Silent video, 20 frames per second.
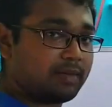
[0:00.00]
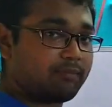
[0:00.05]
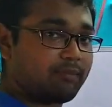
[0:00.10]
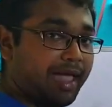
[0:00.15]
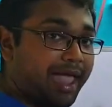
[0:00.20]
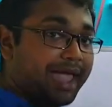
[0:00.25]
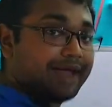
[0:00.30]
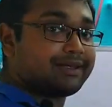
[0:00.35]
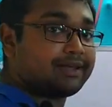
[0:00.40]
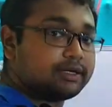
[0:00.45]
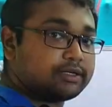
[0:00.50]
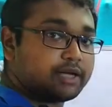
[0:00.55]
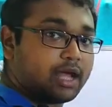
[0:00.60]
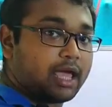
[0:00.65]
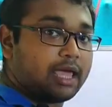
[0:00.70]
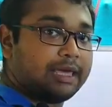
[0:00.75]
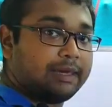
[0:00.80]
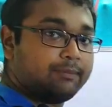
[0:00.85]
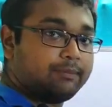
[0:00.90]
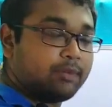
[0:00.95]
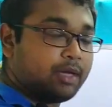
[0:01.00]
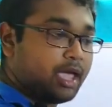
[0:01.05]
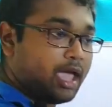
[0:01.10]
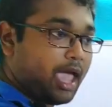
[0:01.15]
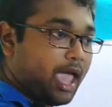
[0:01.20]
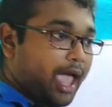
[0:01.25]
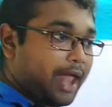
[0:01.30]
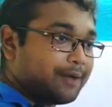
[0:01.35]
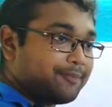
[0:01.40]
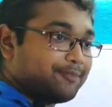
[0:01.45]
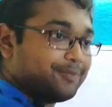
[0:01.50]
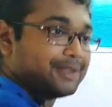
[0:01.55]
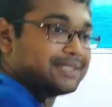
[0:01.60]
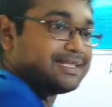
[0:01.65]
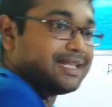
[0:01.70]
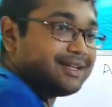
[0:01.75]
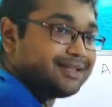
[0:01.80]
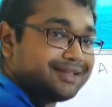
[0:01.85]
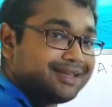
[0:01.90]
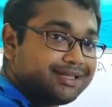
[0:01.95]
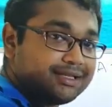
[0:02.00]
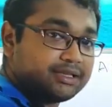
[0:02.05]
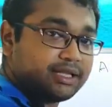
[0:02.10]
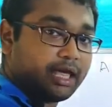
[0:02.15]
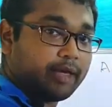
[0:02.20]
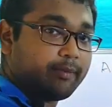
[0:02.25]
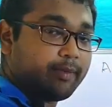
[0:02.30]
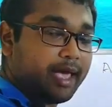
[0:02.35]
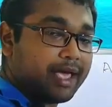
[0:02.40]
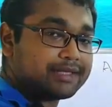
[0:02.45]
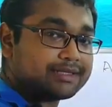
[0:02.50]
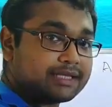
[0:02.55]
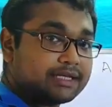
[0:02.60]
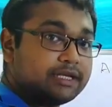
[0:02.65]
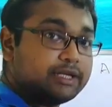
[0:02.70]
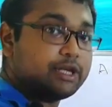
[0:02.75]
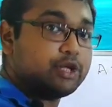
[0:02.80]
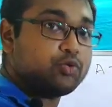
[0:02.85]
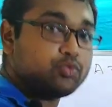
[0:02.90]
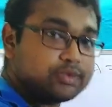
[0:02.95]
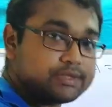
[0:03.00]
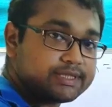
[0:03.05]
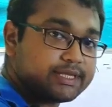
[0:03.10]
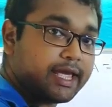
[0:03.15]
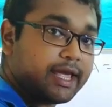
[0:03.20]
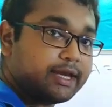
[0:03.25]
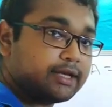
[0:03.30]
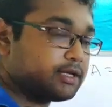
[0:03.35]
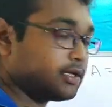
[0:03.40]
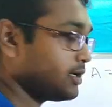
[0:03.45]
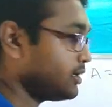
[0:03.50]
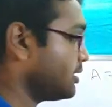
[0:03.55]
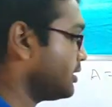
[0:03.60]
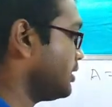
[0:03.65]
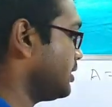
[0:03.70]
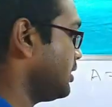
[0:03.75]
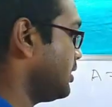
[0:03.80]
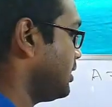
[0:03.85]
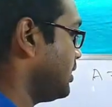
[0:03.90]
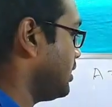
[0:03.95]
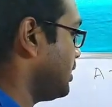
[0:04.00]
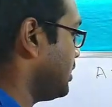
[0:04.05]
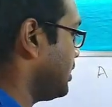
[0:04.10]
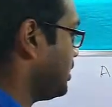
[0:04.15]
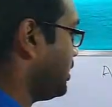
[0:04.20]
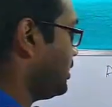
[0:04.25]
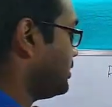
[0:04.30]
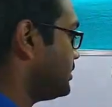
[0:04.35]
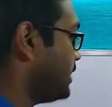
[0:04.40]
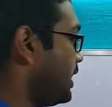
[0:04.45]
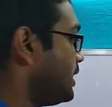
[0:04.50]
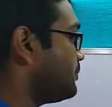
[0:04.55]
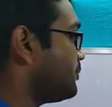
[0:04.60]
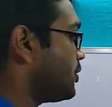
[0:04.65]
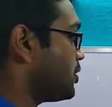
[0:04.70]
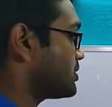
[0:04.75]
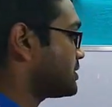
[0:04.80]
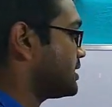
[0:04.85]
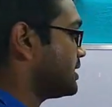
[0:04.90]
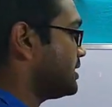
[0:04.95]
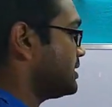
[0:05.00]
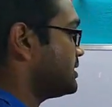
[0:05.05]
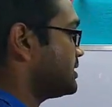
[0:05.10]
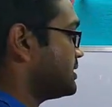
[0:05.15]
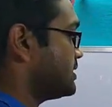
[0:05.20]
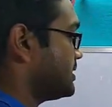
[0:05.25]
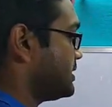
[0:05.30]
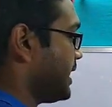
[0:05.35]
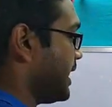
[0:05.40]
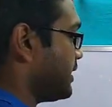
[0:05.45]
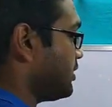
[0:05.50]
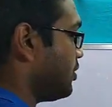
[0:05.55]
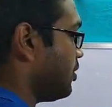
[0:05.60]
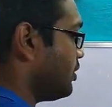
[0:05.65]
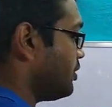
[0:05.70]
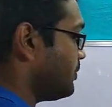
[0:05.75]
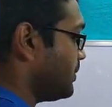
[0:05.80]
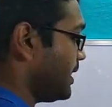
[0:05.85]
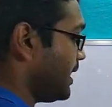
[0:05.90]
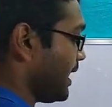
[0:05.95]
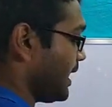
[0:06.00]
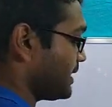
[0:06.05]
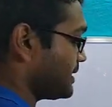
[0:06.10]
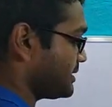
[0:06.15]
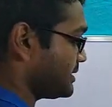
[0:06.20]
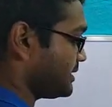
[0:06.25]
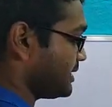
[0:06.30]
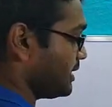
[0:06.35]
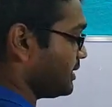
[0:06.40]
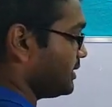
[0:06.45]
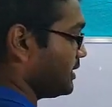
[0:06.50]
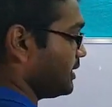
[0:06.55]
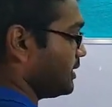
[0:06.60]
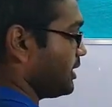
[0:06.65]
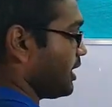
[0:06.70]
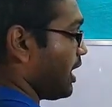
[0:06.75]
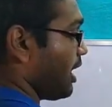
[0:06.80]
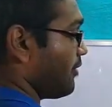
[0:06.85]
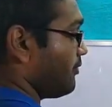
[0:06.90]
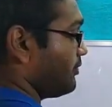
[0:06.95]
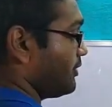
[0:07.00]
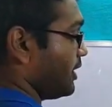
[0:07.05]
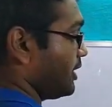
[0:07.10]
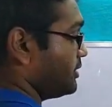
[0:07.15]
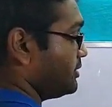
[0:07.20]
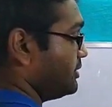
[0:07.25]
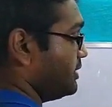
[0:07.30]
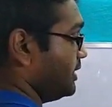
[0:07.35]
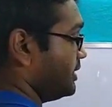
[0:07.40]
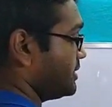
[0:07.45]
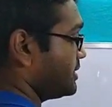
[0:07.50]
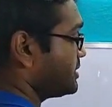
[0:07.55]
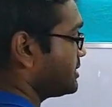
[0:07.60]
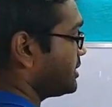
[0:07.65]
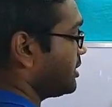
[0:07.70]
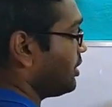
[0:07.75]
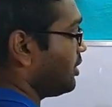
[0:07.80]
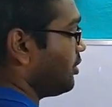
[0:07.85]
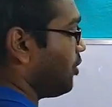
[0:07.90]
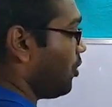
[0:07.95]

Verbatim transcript: them at a time and presenting them as a new set, that process cannot be extended after this.